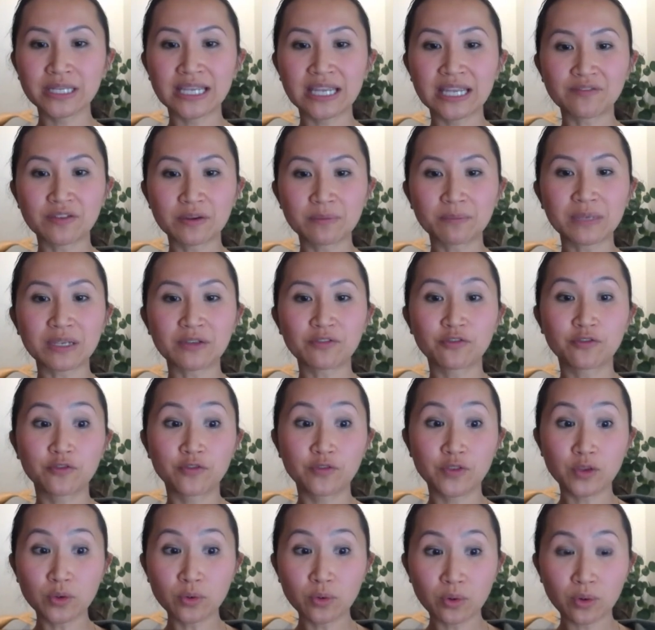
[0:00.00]
given me
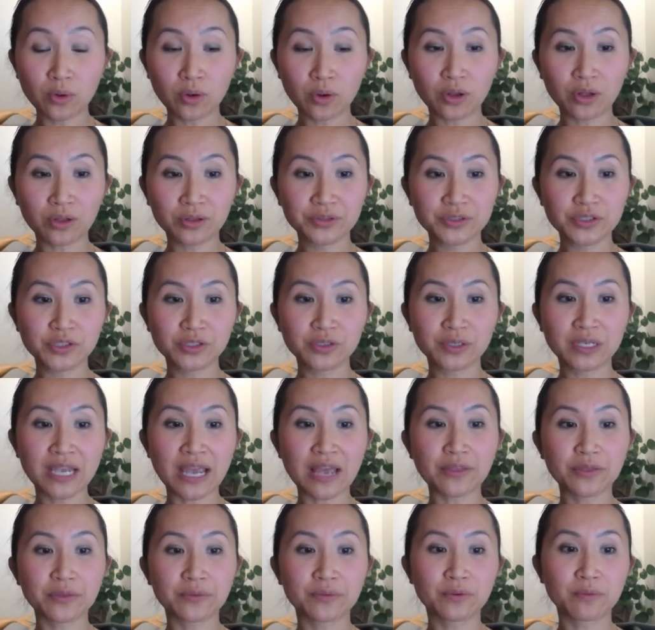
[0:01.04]
fuel to
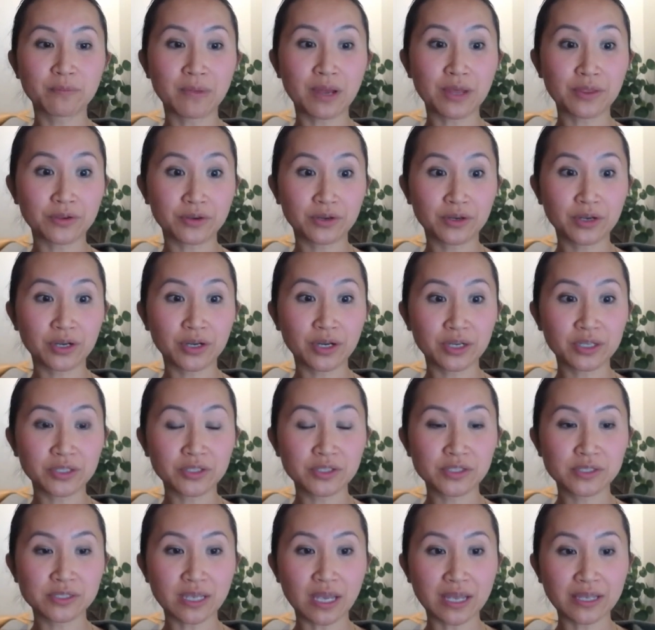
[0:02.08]
get through motherhood.
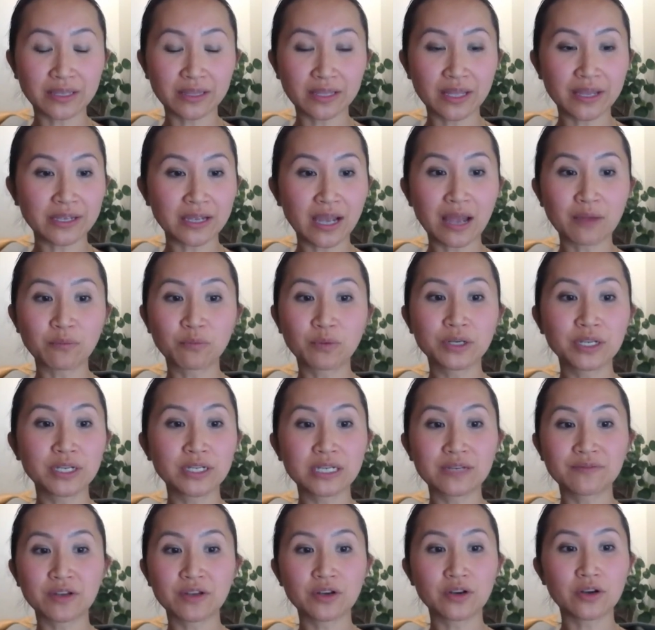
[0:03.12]
I wouldn't
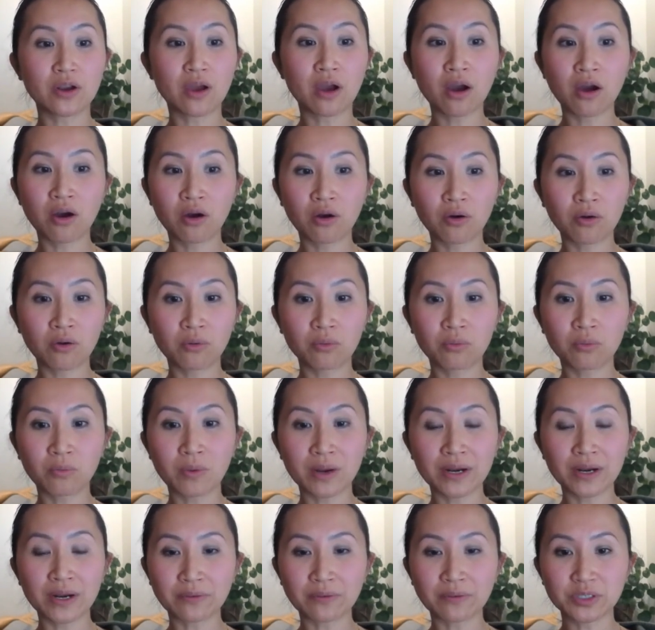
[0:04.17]
even know what
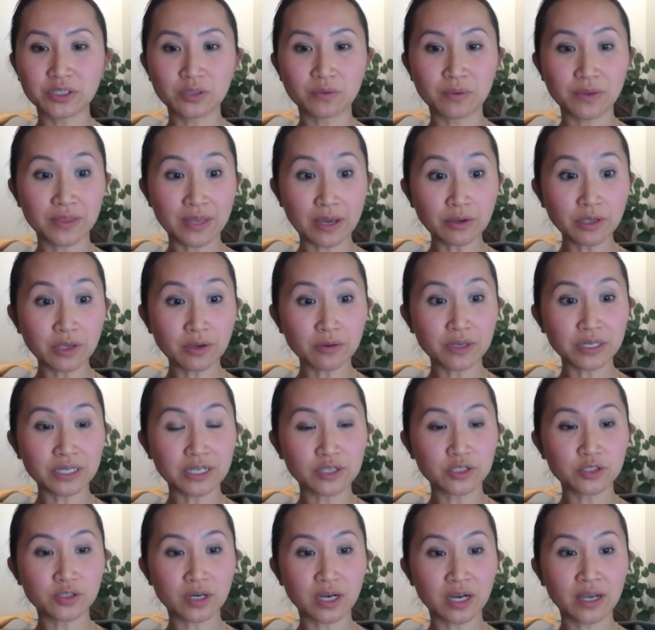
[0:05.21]
I would do without yoga
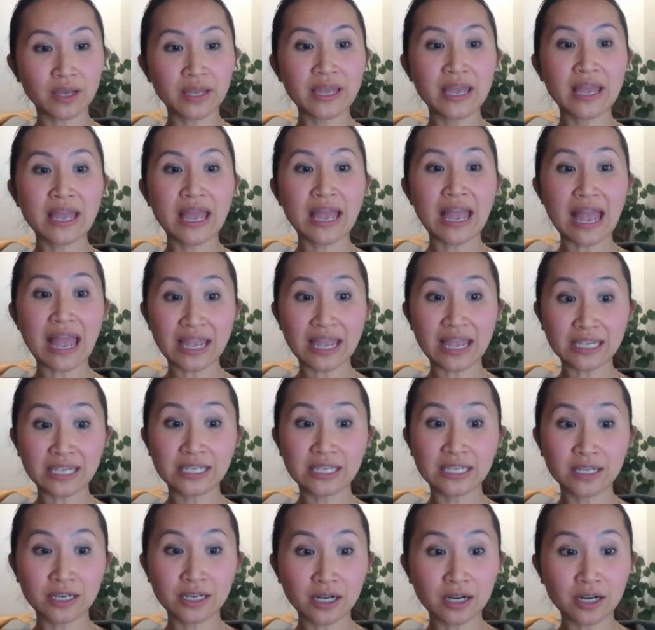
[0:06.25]
nidra, a
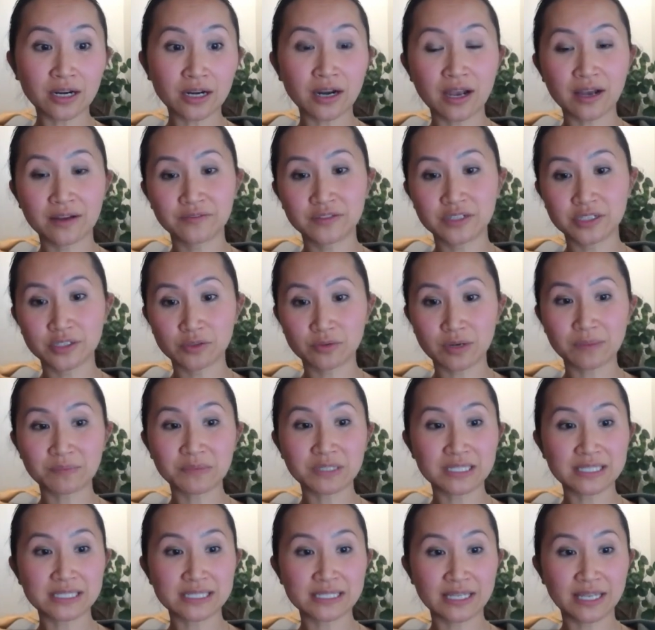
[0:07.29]
year of
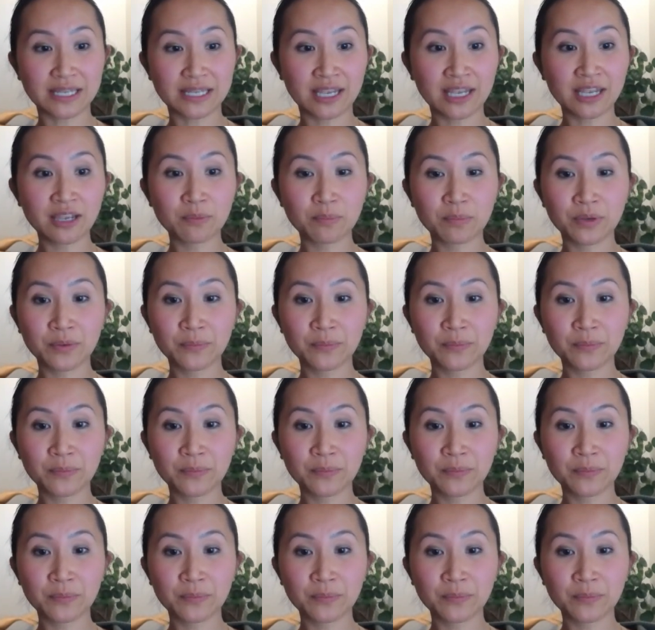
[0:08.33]
disrupted sleep.